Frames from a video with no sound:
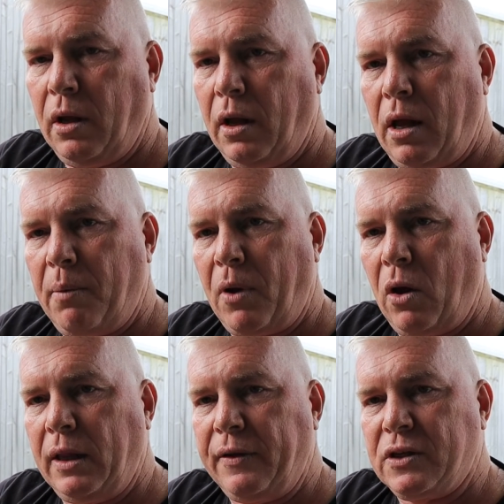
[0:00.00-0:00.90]

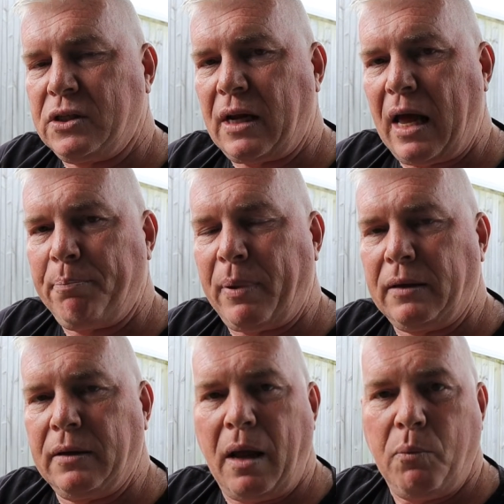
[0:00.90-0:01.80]
I'll hit the start
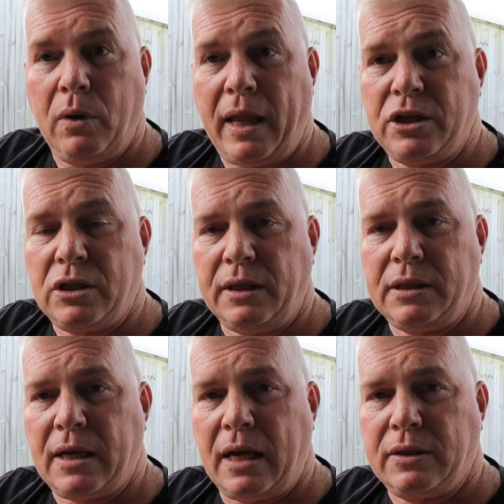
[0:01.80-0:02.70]
button and we'll actually
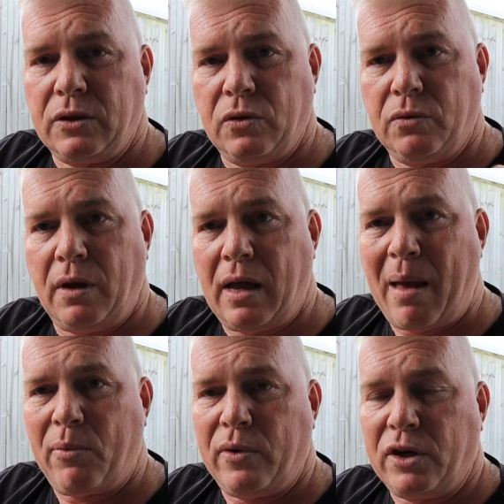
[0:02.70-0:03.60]
start to
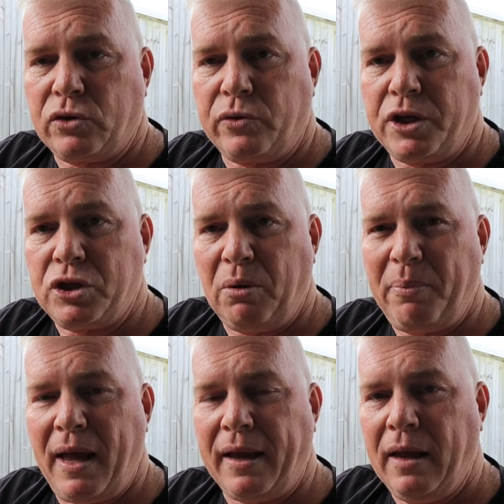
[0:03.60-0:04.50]
hammer in a traditional
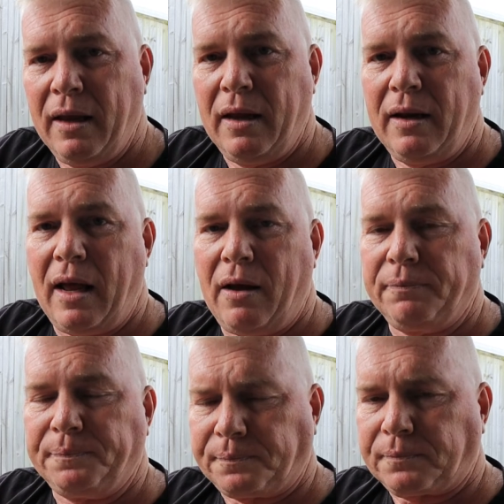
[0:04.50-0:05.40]
peg. Now,
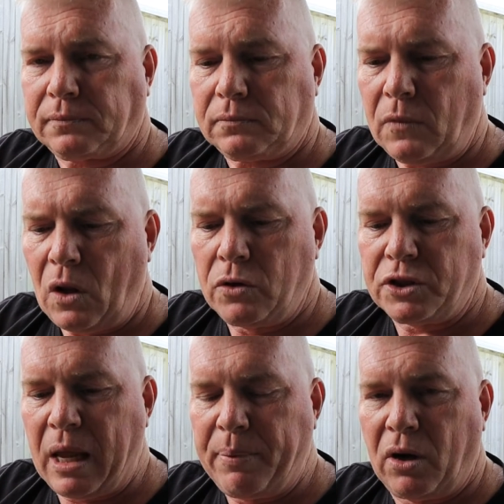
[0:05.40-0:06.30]
I'll
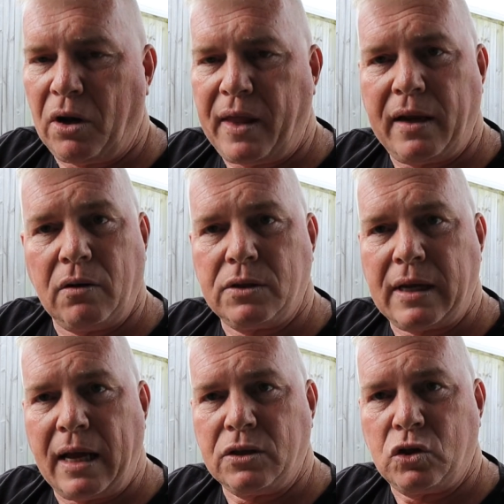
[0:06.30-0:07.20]
just keep an eye on that and I'll
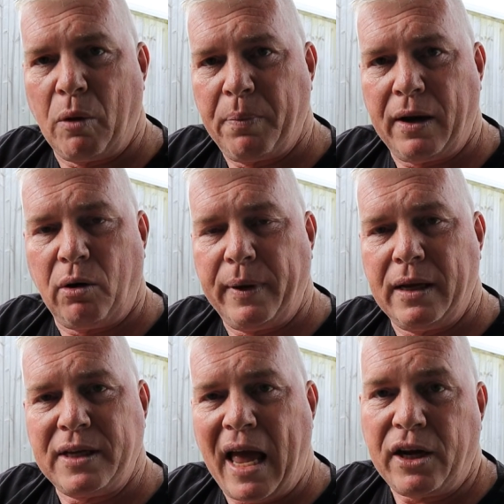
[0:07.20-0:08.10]
start and stop and I'll be
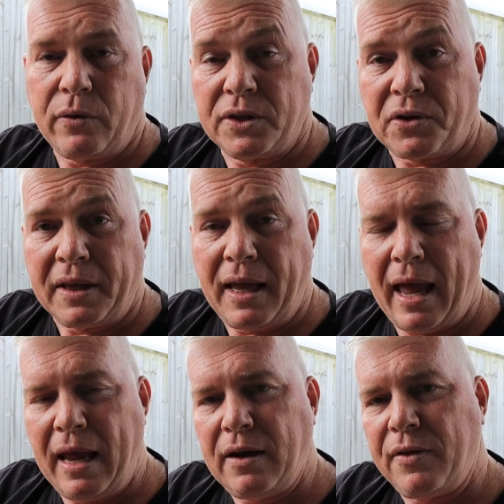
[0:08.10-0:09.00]
as accurate as I
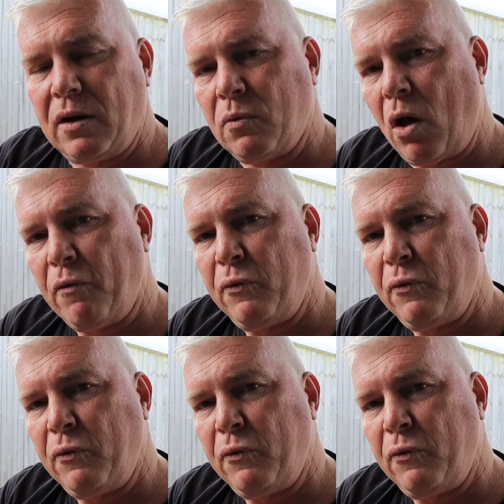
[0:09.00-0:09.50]
can, and then I'll